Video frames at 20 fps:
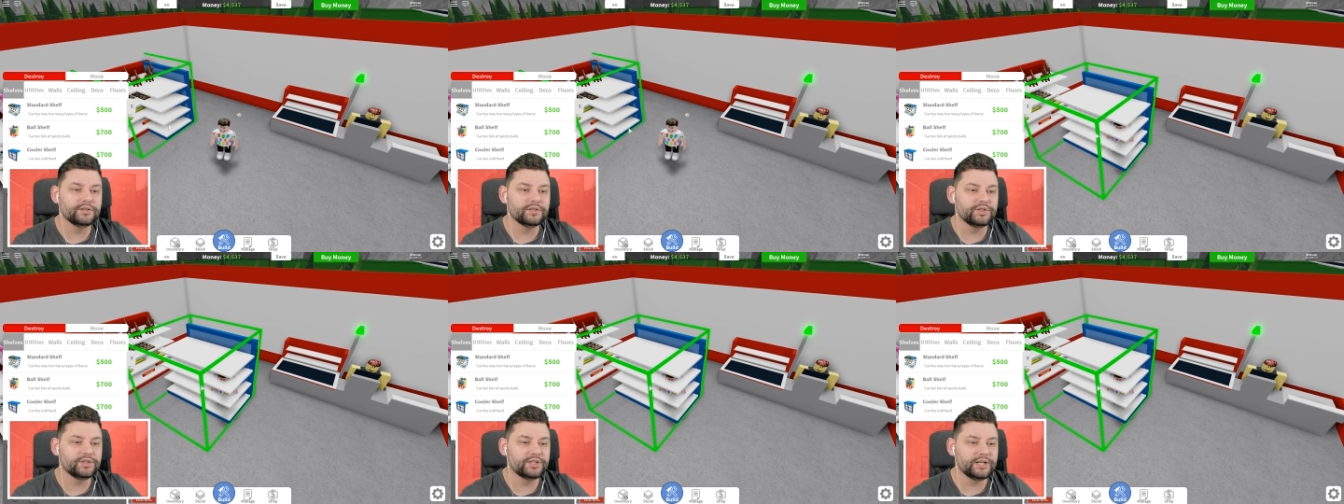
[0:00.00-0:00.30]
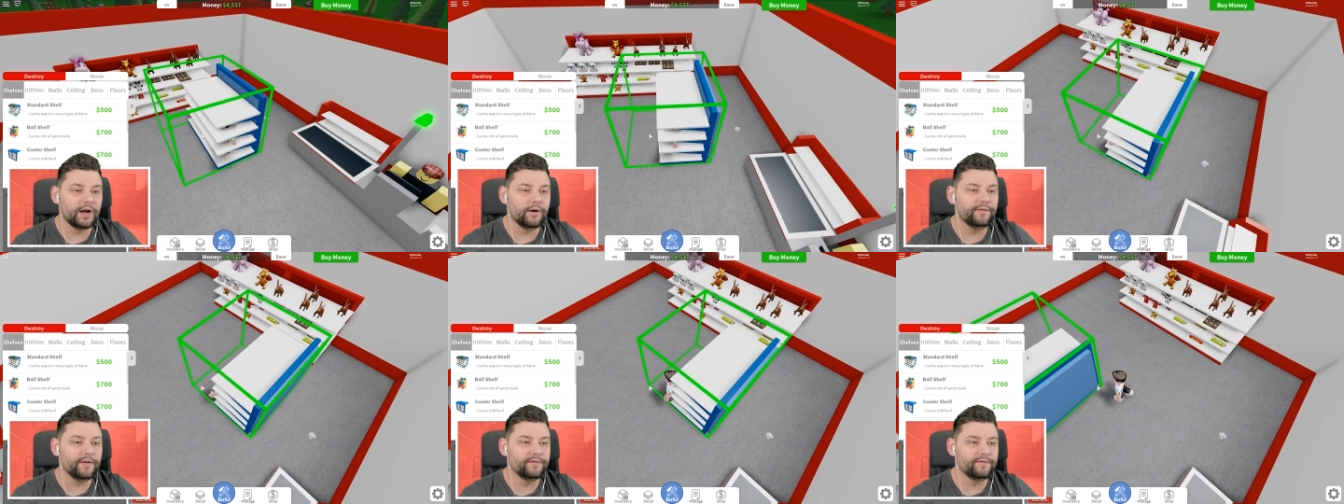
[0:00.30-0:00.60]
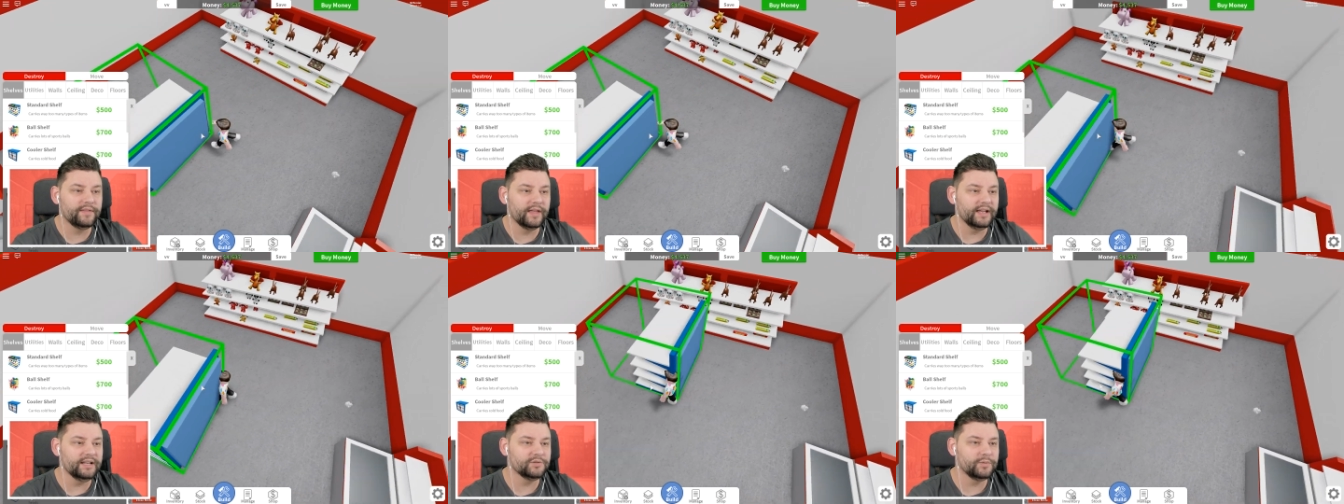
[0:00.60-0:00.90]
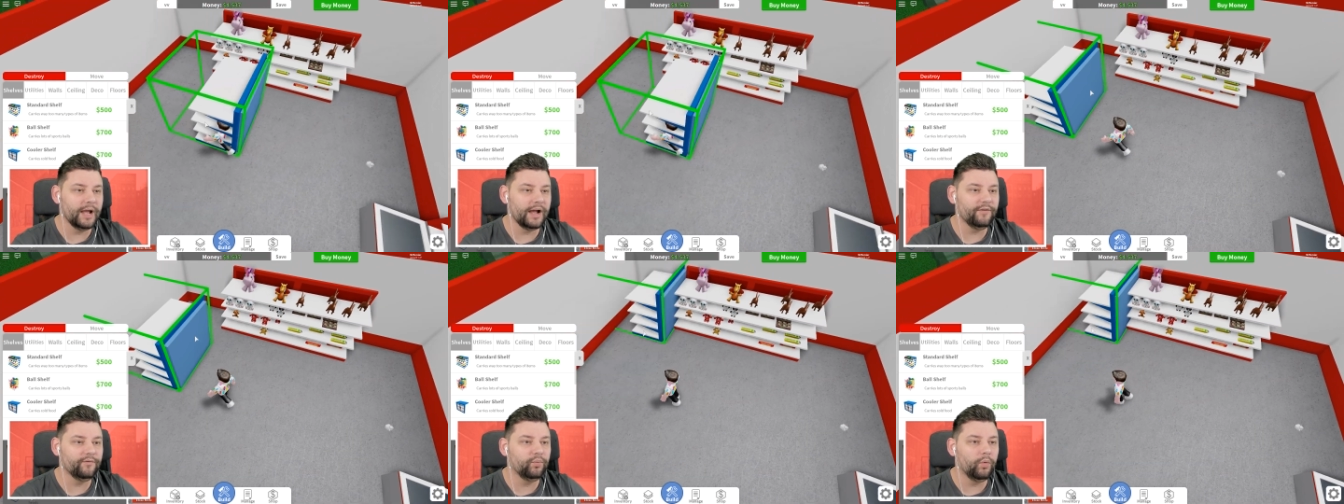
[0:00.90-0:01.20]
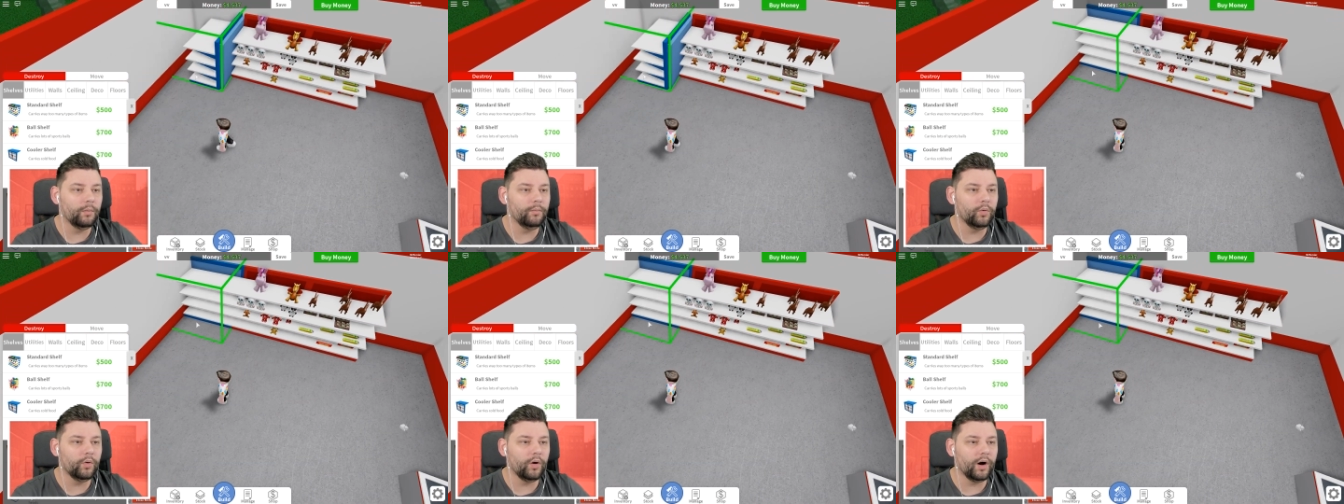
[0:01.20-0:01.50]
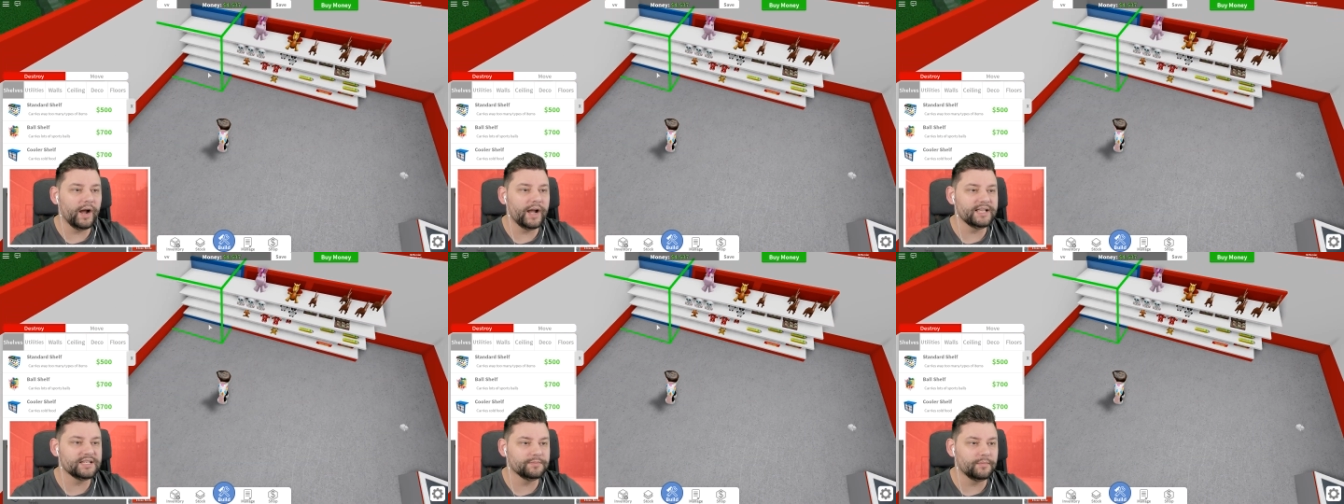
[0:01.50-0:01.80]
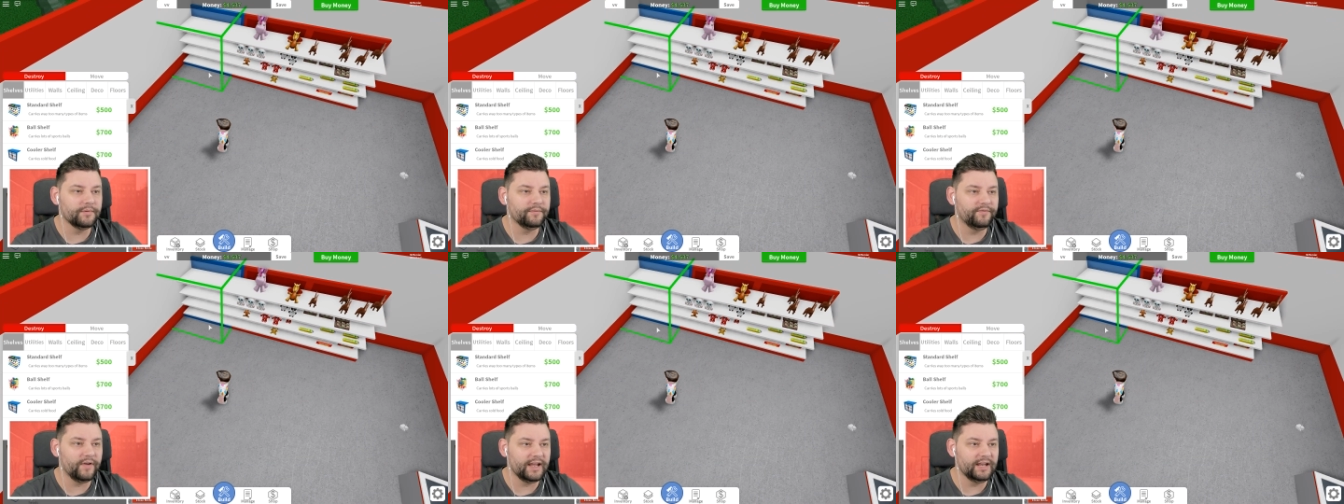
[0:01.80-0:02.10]
shelf of this. We have one more
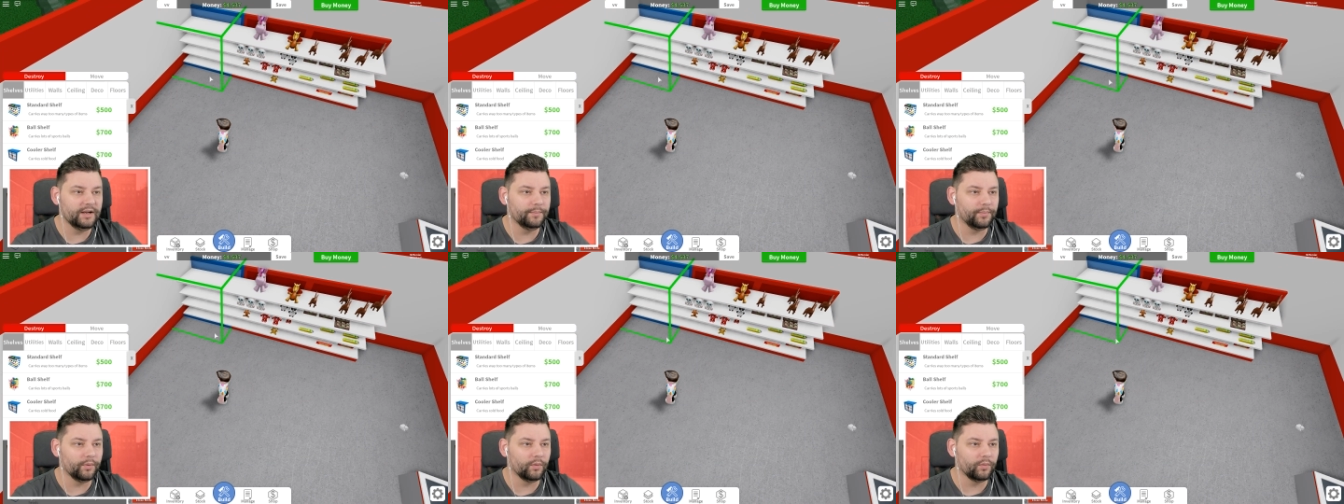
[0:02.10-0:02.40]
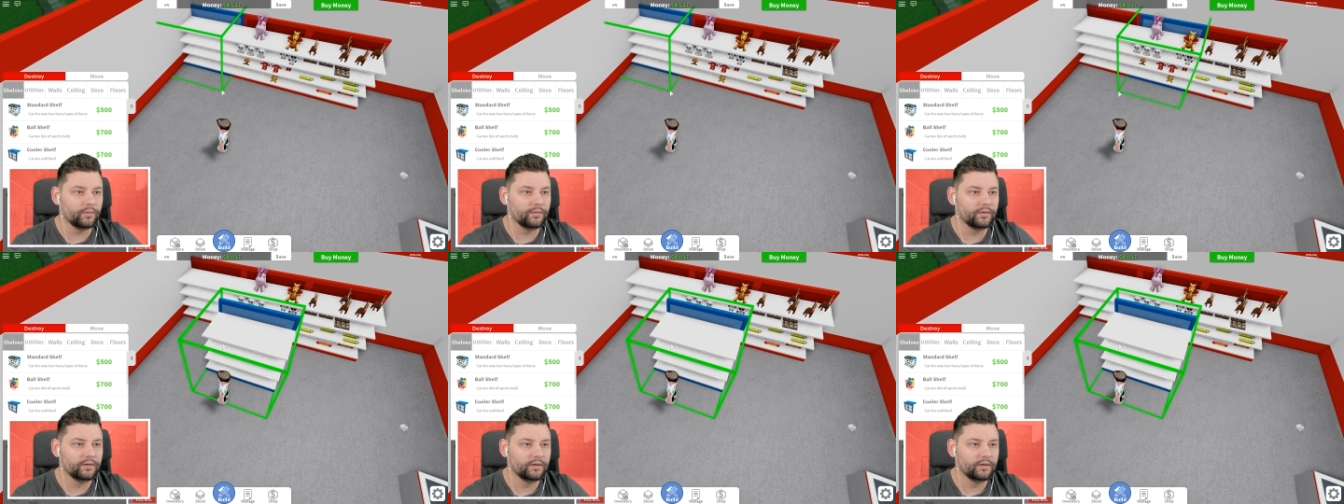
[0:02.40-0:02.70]
item available.